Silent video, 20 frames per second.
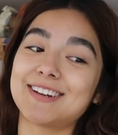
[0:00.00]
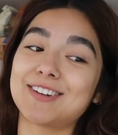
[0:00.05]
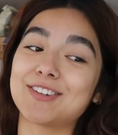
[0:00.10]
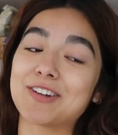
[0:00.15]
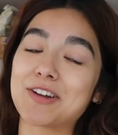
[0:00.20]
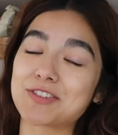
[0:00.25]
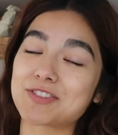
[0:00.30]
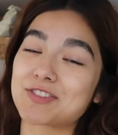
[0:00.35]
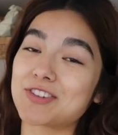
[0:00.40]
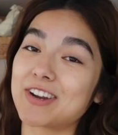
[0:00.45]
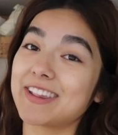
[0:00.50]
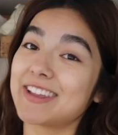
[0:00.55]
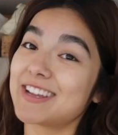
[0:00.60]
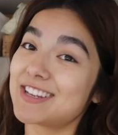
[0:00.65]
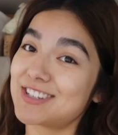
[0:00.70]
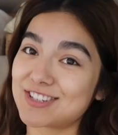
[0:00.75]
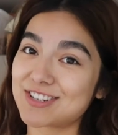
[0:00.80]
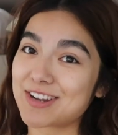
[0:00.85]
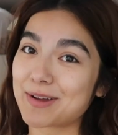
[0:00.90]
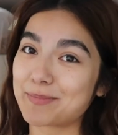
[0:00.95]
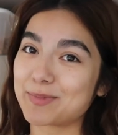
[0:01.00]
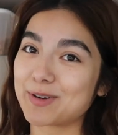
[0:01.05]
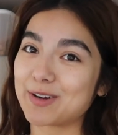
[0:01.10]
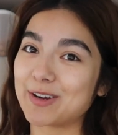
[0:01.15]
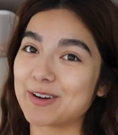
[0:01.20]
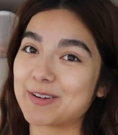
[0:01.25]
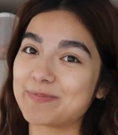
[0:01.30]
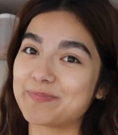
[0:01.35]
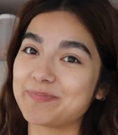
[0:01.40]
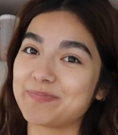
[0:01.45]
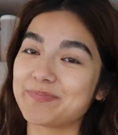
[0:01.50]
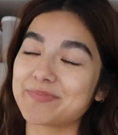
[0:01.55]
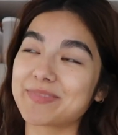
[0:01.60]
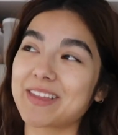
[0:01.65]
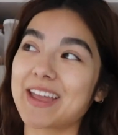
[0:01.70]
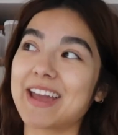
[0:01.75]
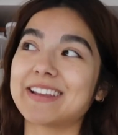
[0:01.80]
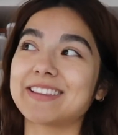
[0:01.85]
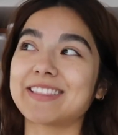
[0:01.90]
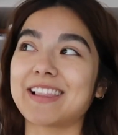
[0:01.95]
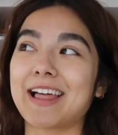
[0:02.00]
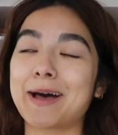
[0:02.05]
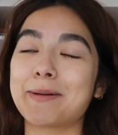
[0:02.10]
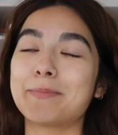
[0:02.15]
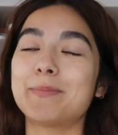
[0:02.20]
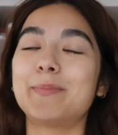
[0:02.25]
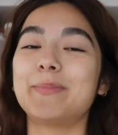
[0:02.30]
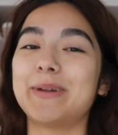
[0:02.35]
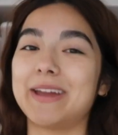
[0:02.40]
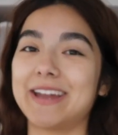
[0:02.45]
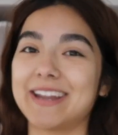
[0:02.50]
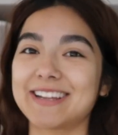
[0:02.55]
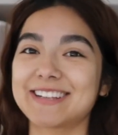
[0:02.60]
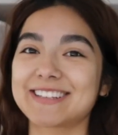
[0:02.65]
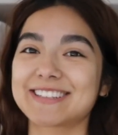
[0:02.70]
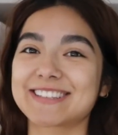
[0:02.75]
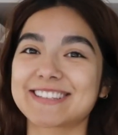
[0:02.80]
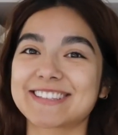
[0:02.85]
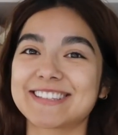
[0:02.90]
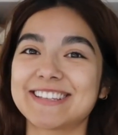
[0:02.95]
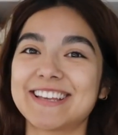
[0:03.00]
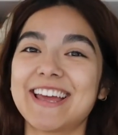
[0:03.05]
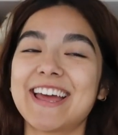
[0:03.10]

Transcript: an Australian Shepherd and Lab mix.